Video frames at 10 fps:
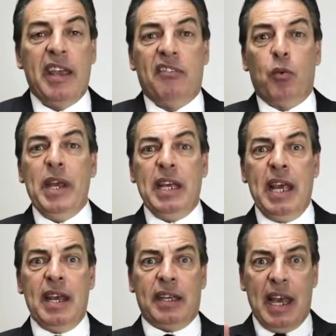If we
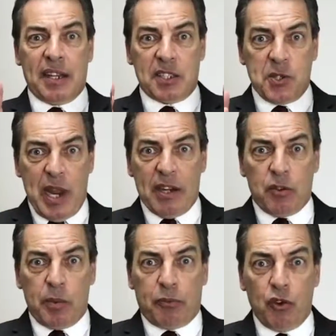can't get a
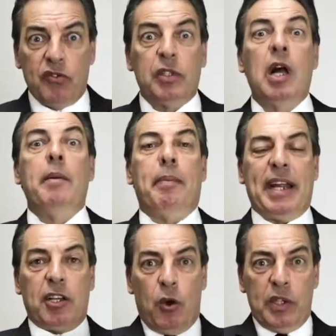standard approval
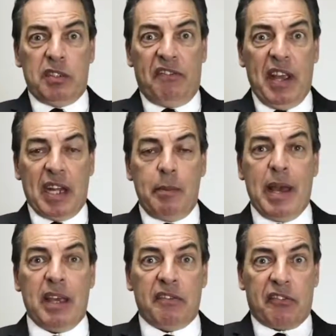by going to Fannie
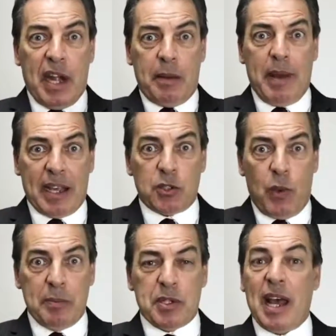Mae and Freddie Mac's
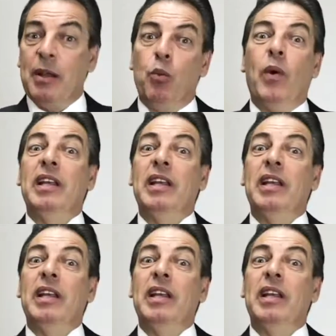website,